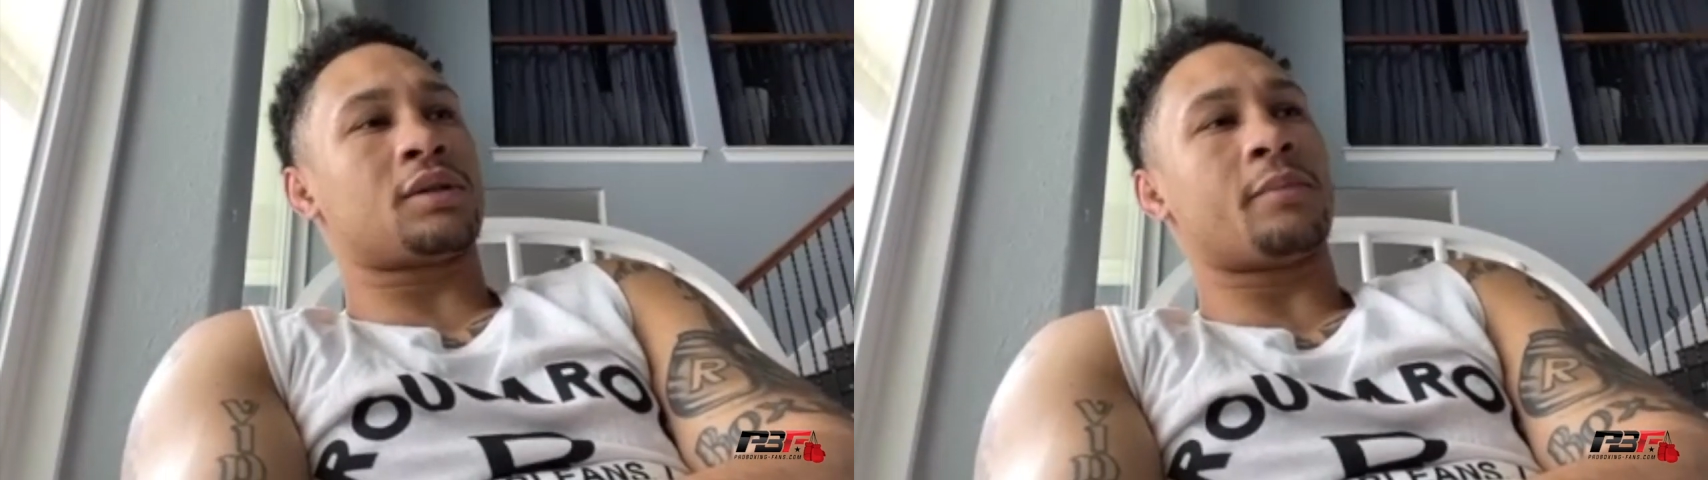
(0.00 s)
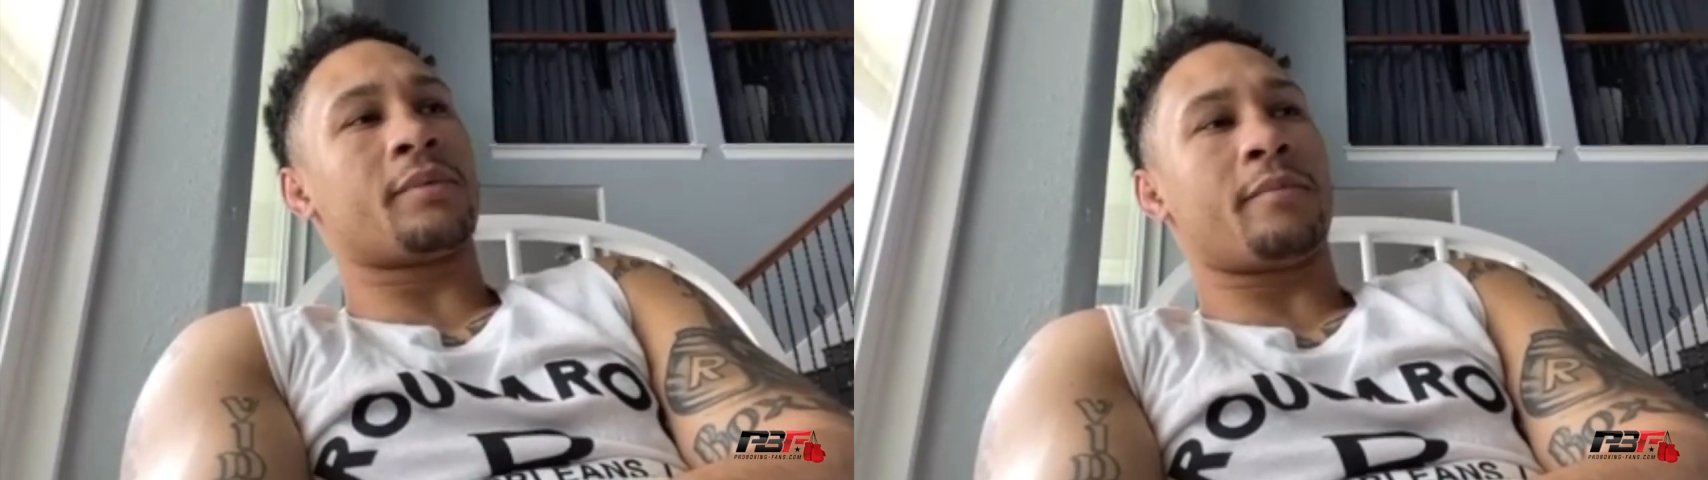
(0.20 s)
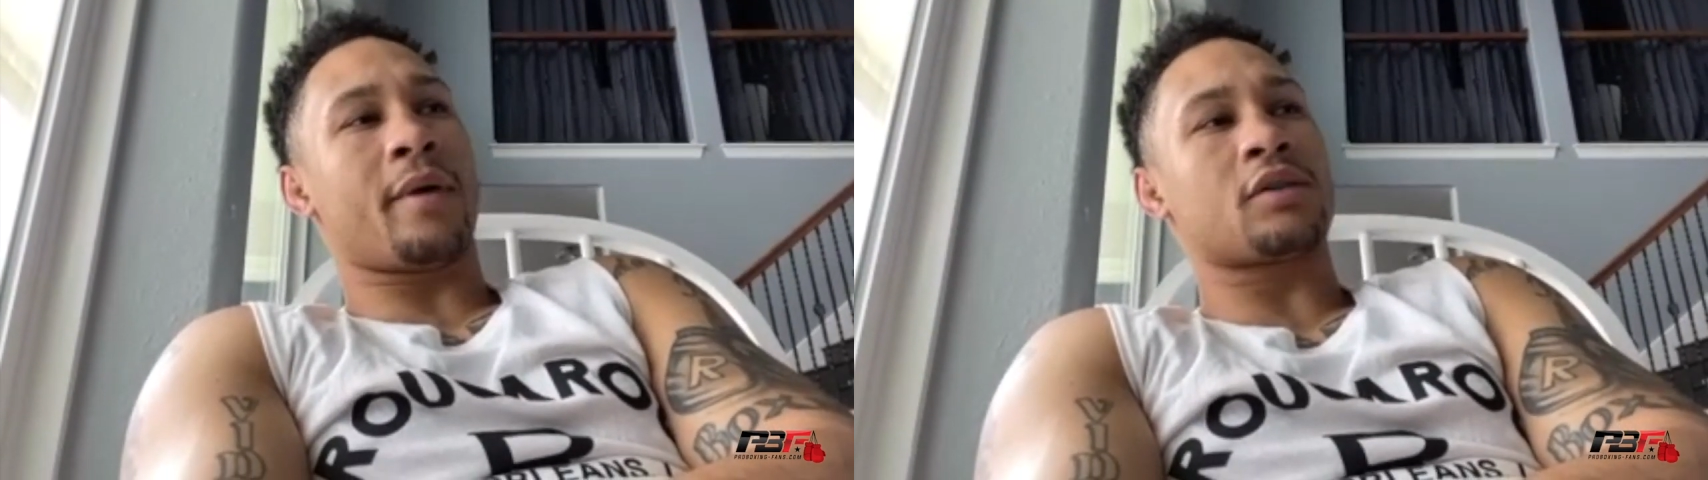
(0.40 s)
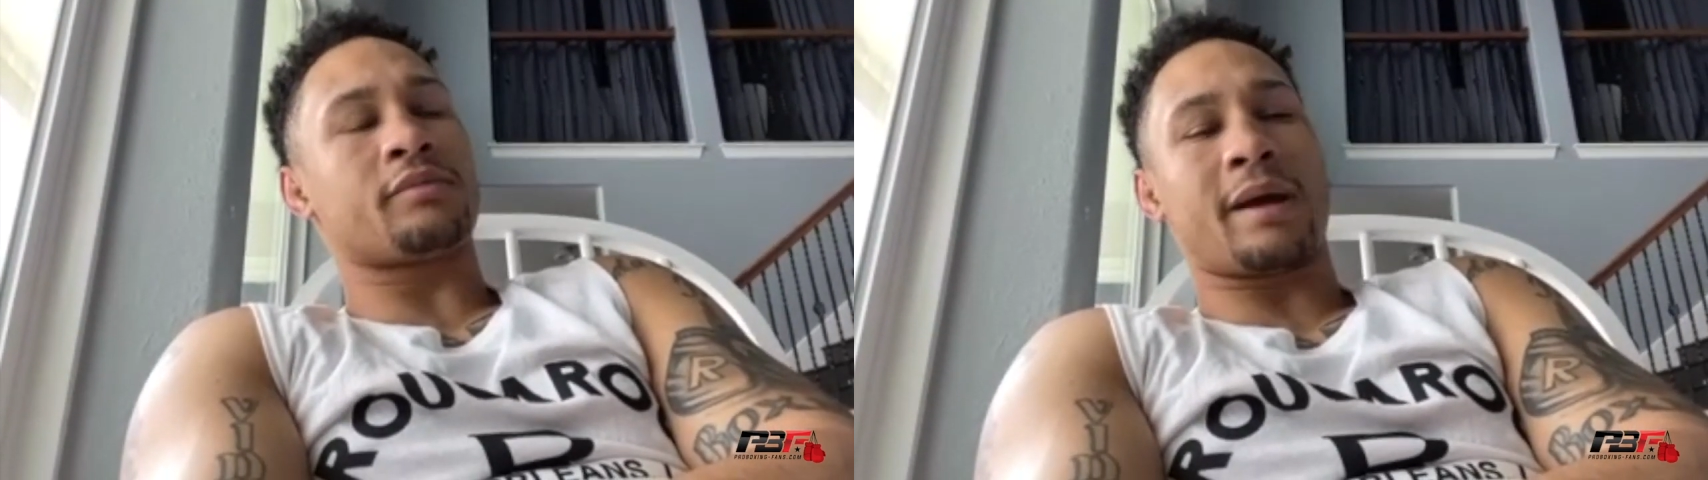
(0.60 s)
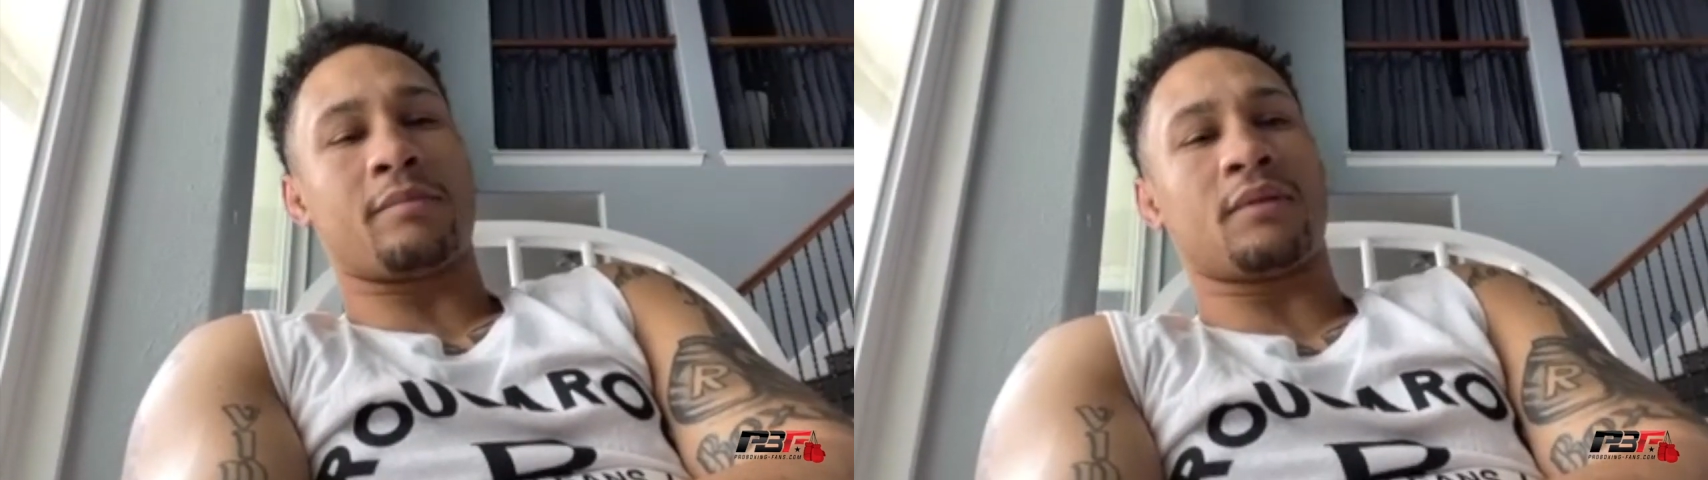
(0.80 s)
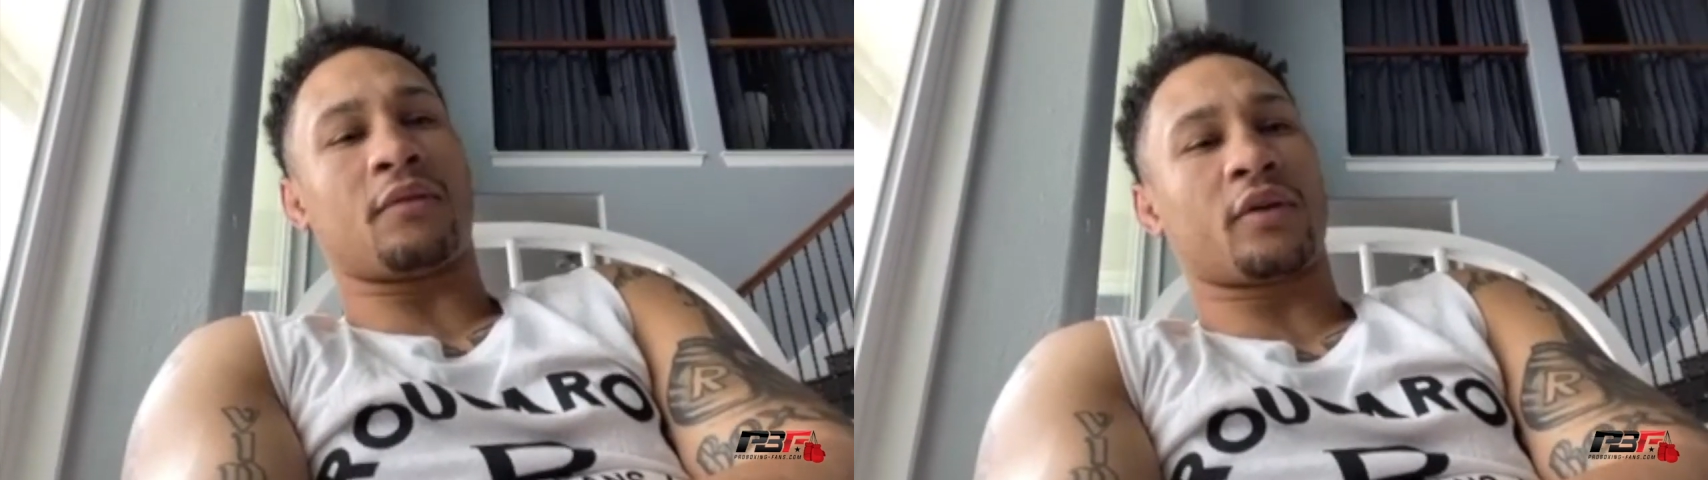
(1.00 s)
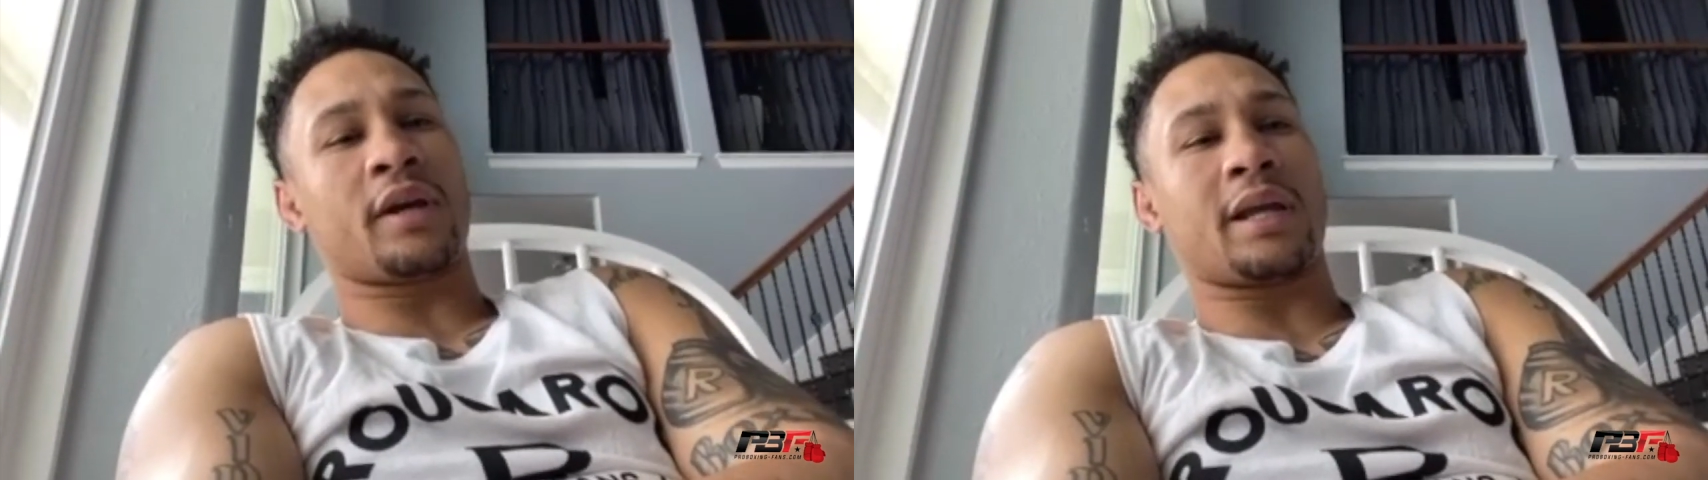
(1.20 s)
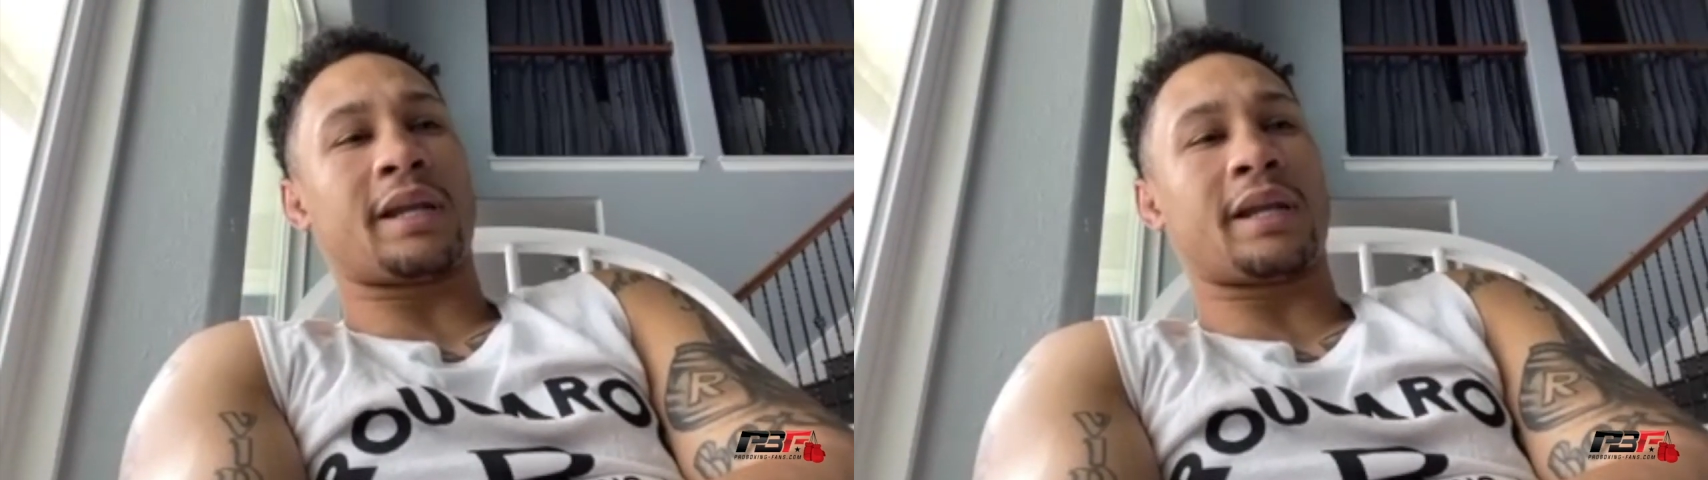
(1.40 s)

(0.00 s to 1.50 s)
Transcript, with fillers: some of the belts might be free,